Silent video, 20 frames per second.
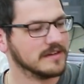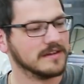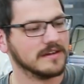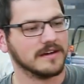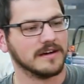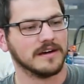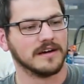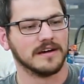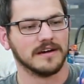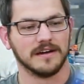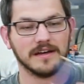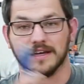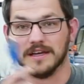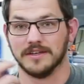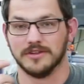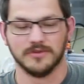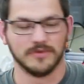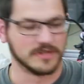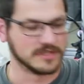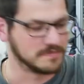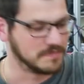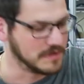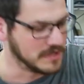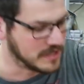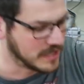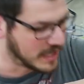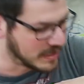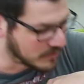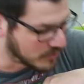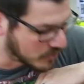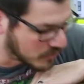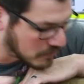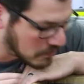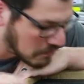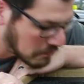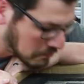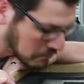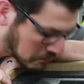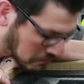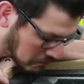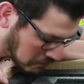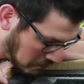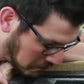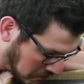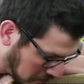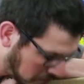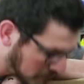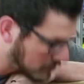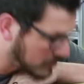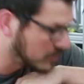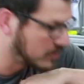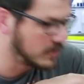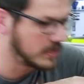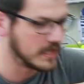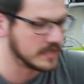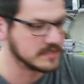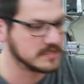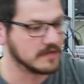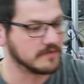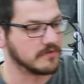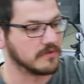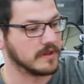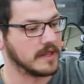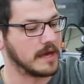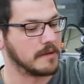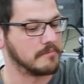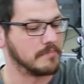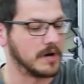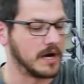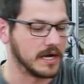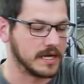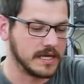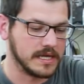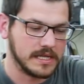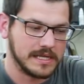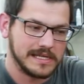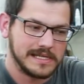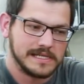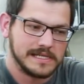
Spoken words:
A USB cable, and that's it for that pocket.